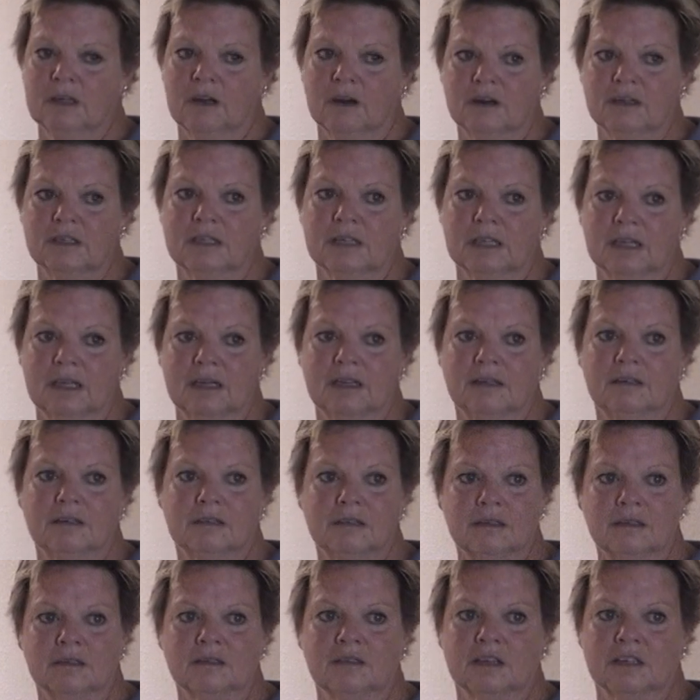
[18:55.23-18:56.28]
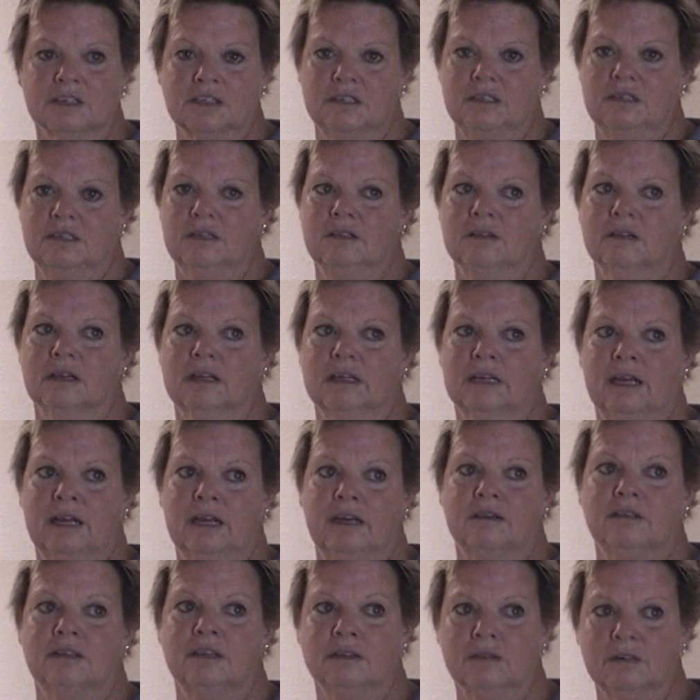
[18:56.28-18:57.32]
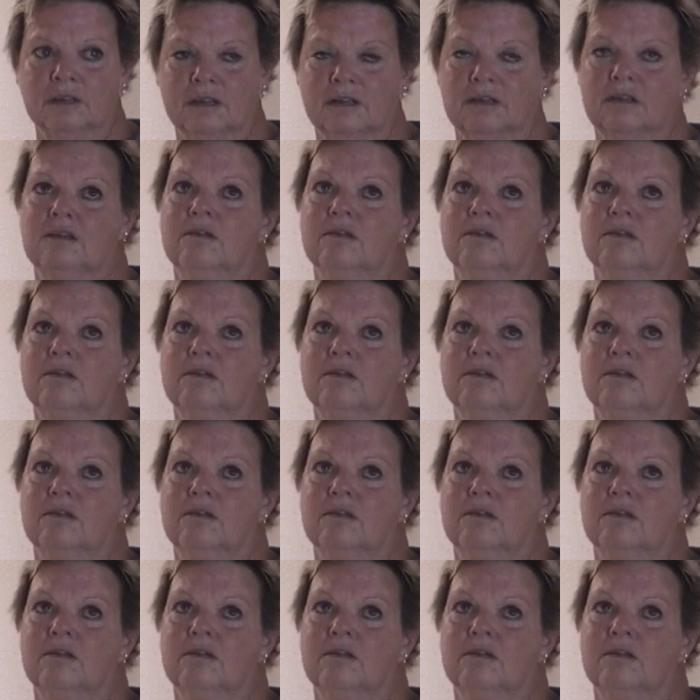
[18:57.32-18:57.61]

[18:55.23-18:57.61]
get, unless you do like canned tuna